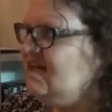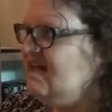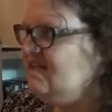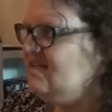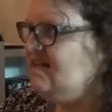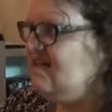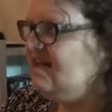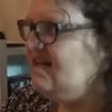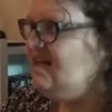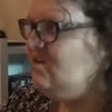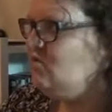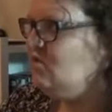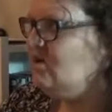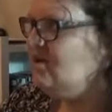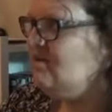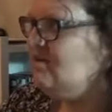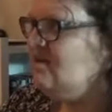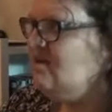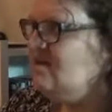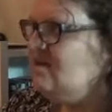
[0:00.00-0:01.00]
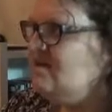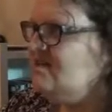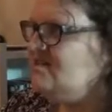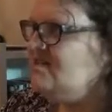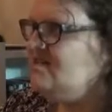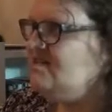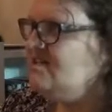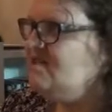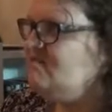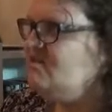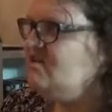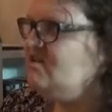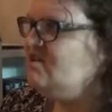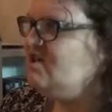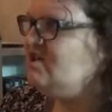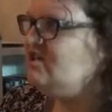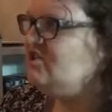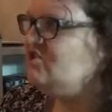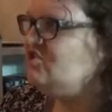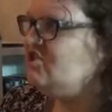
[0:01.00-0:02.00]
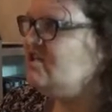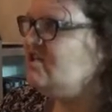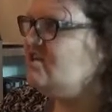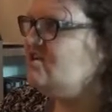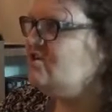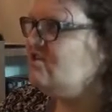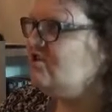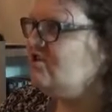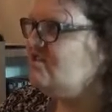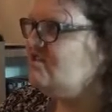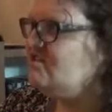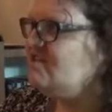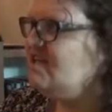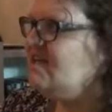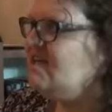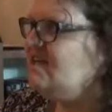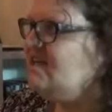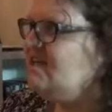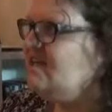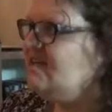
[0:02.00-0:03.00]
and anyone to keep the knowledge he guards hidden